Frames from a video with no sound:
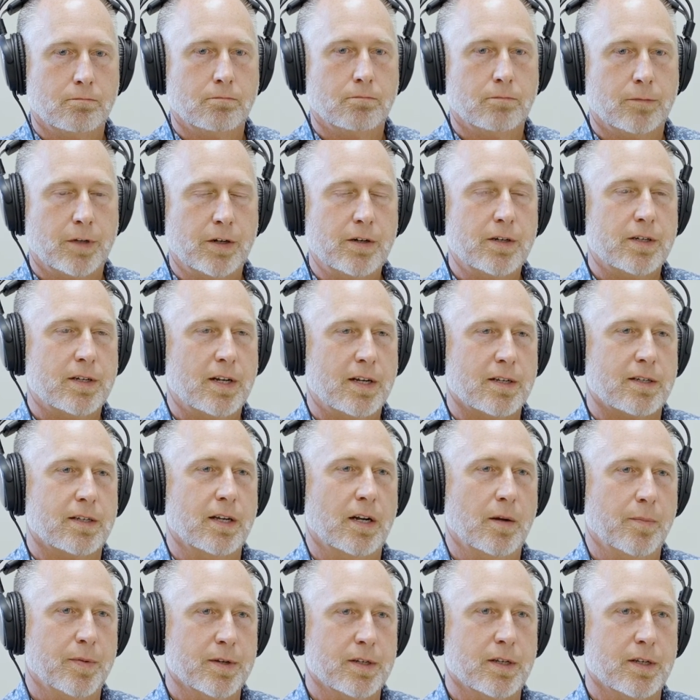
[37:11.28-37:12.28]
They're just not set
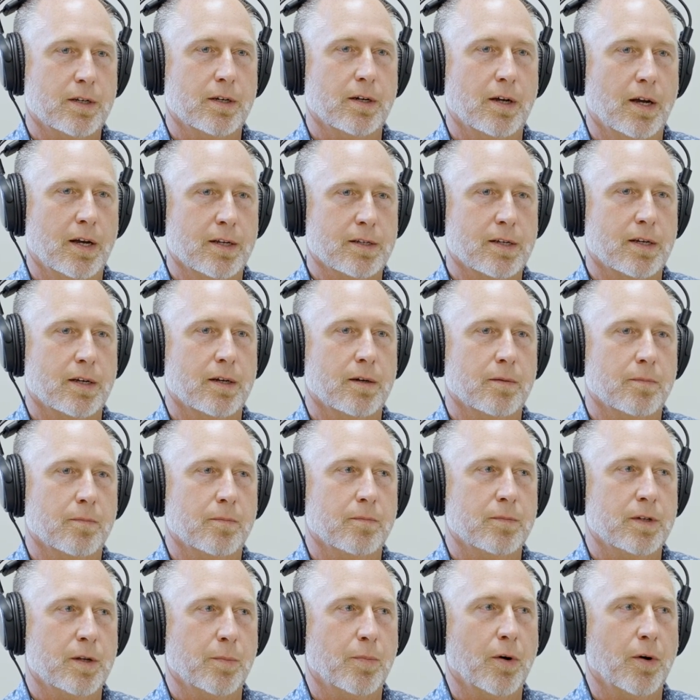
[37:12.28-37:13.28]
up as a
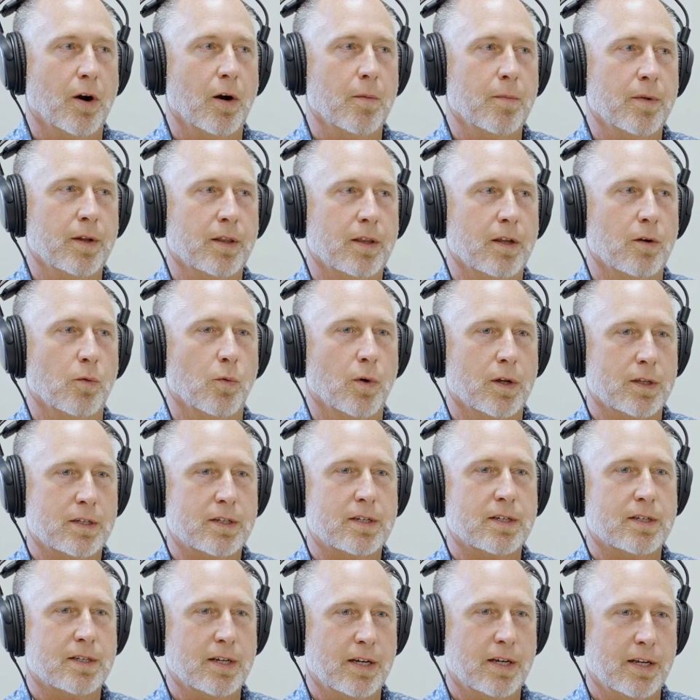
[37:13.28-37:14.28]
department that wants
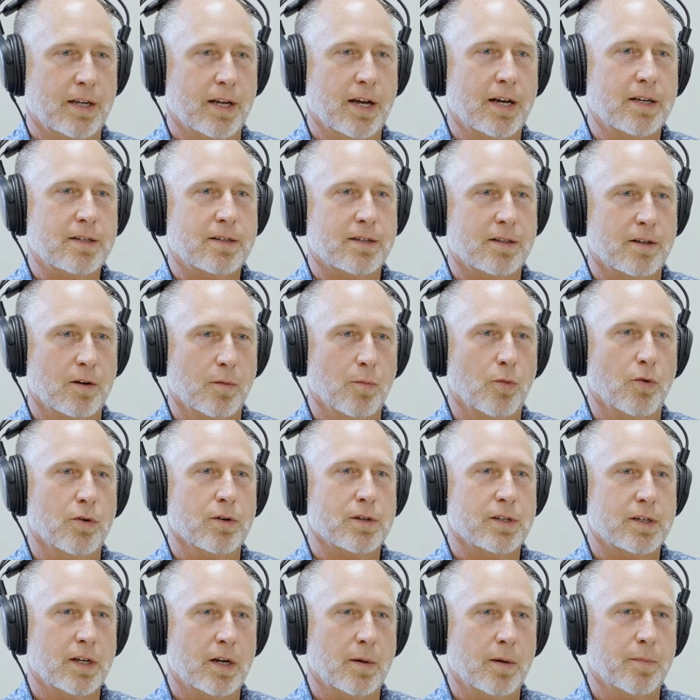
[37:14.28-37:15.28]
to say yes. They're more
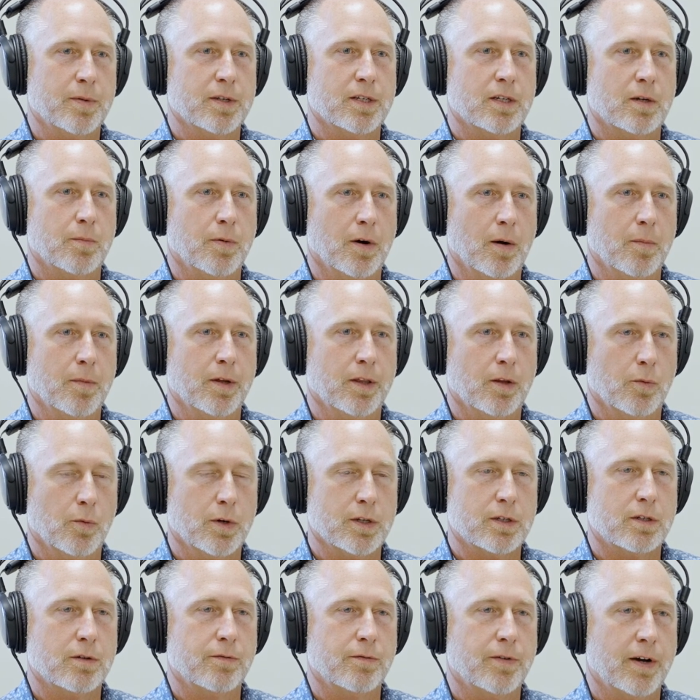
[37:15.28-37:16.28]
set up as a department that
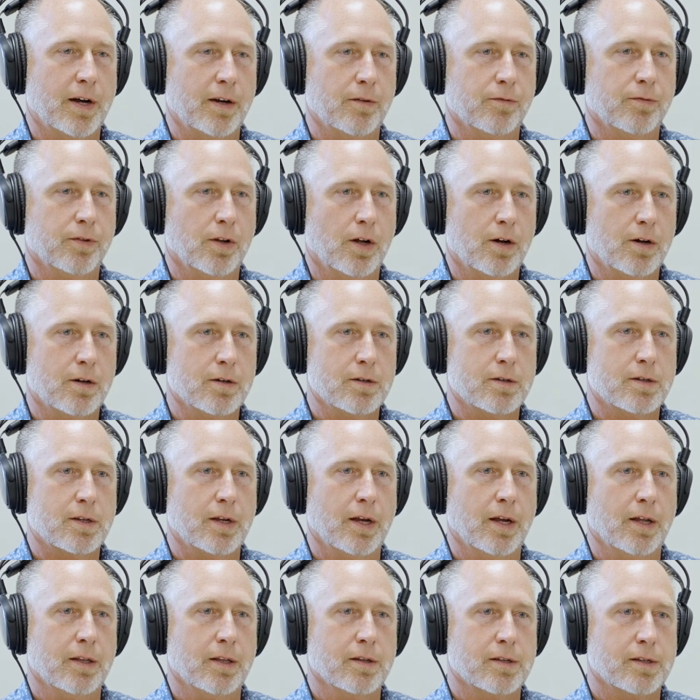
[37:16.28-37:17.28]
wants to find flaws
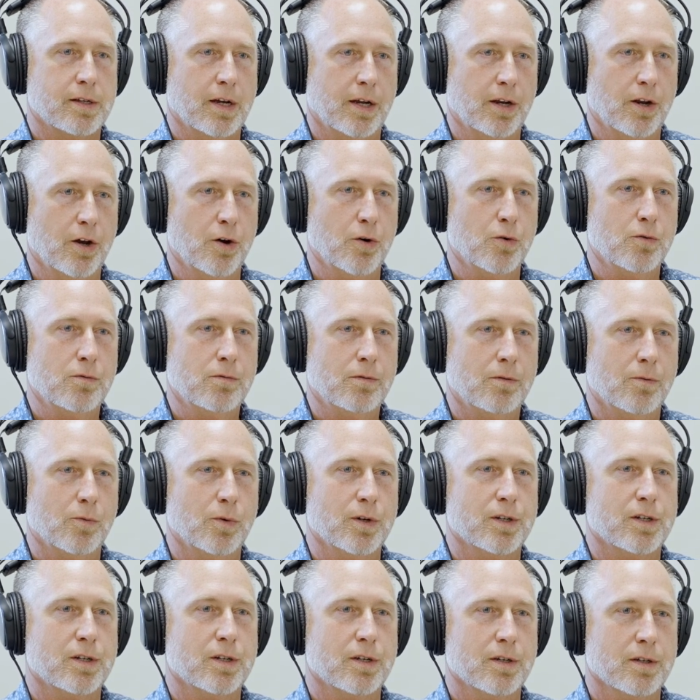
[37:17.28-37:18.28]
and say no,
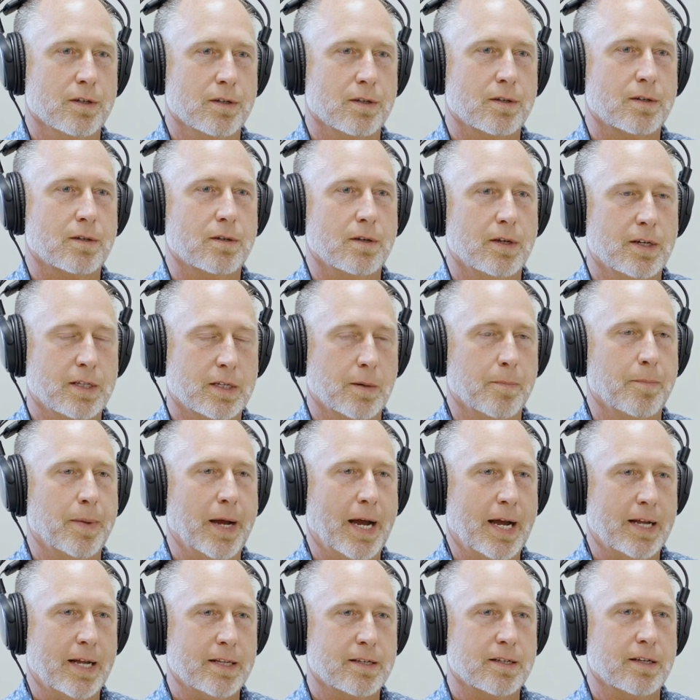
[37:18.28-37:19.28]
it's a
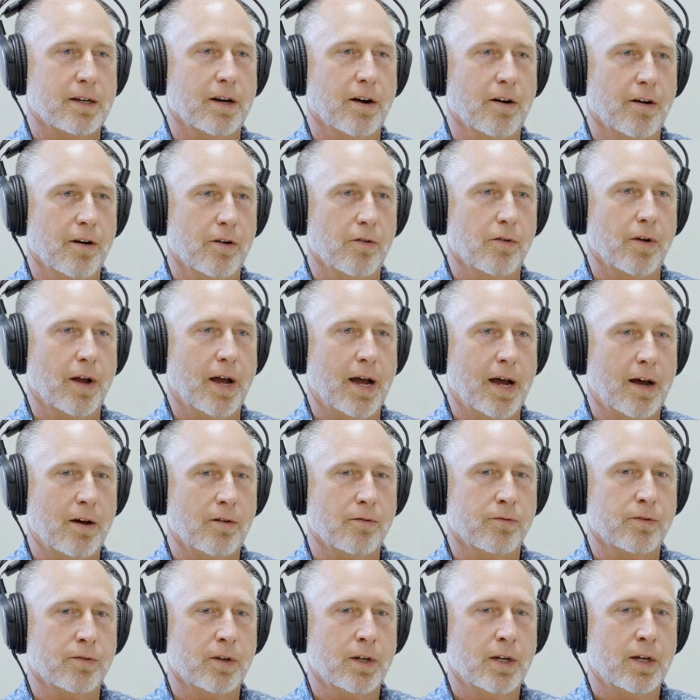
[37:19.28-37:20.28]
bad scenario to
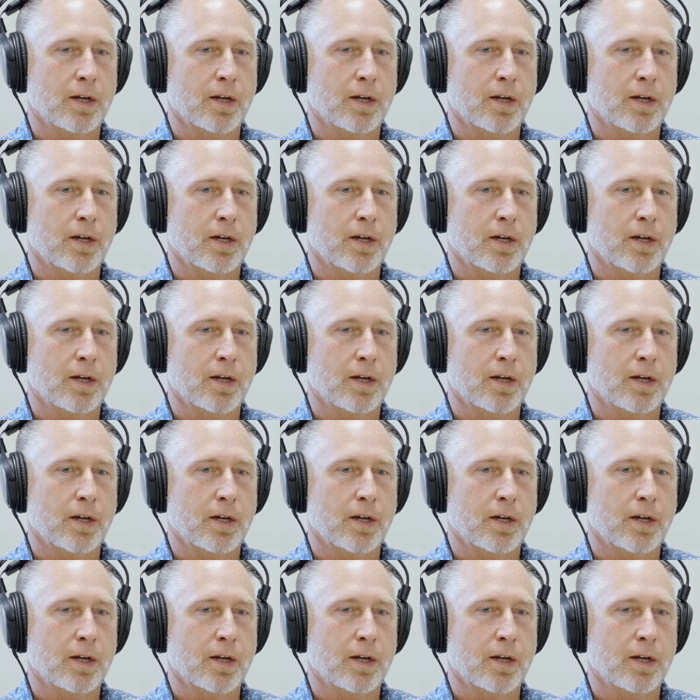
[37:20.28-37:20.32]
have,